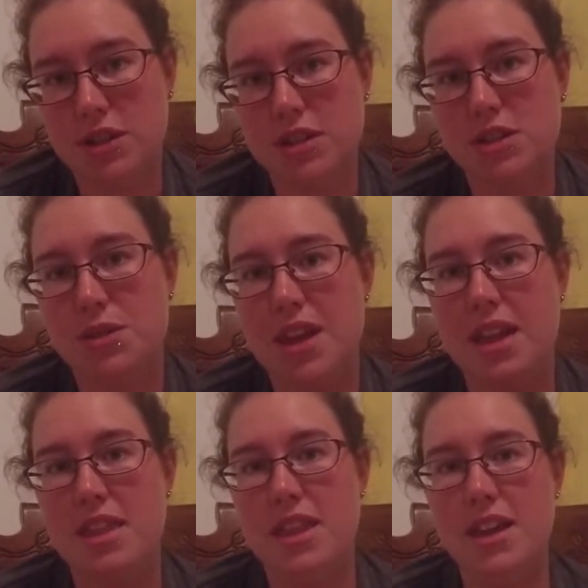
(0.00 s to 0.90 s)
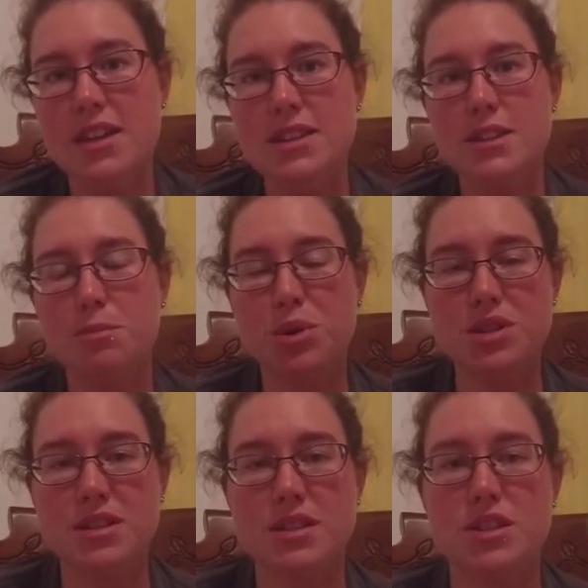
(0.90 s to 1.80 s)
so that this
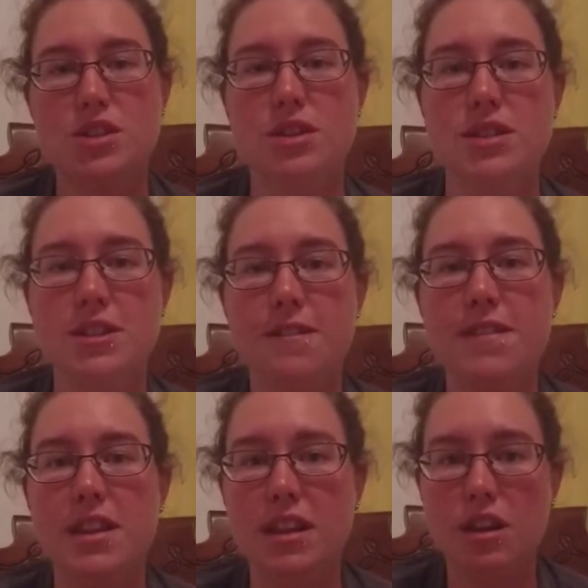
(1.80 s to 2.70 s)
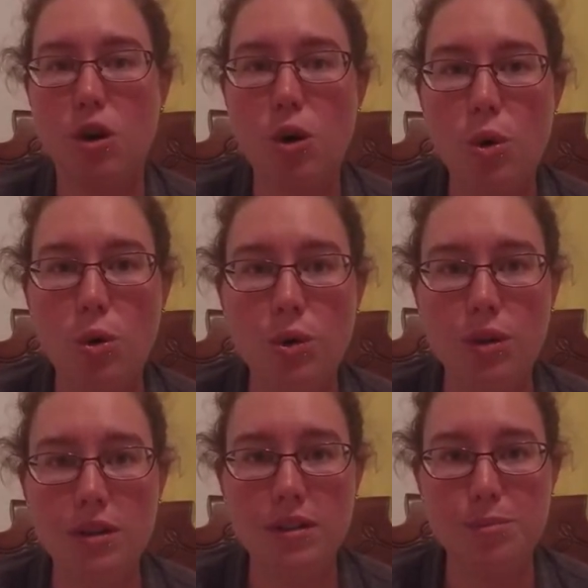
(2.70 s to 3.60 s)
person starts to feel like a
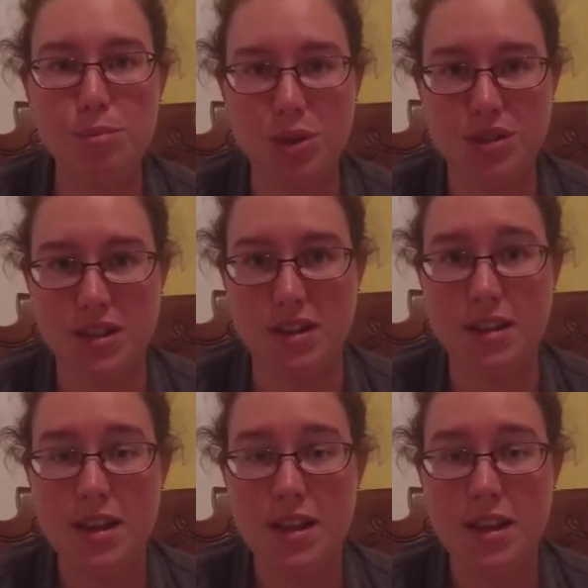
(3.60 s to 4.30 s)
whole person.